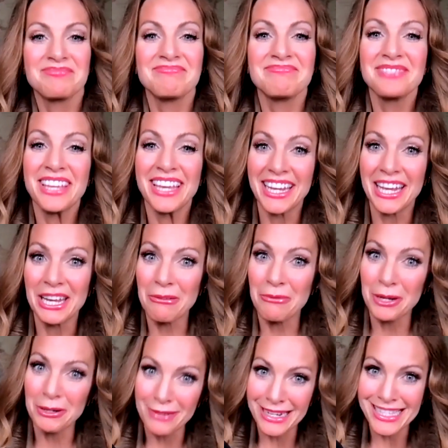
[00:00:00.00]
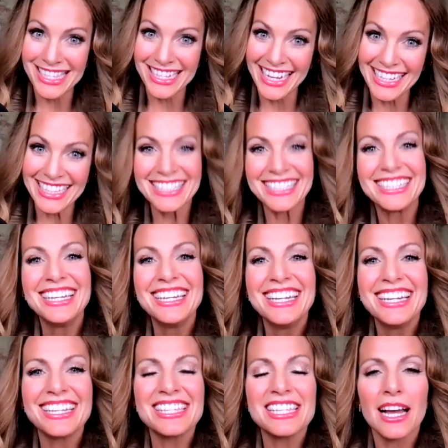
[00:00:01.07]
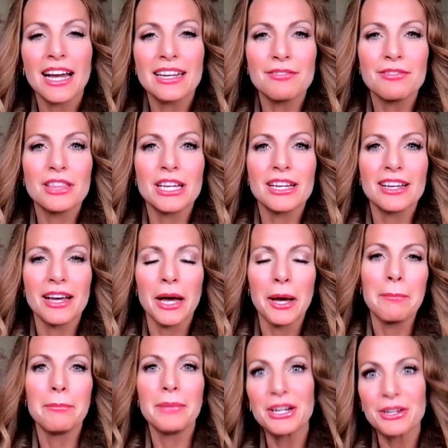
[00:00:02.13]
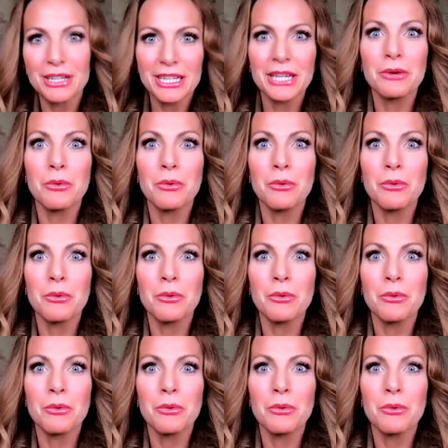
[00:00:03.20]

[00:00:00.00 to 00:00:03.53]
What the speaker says: Can anyone resonate? It's kind of the American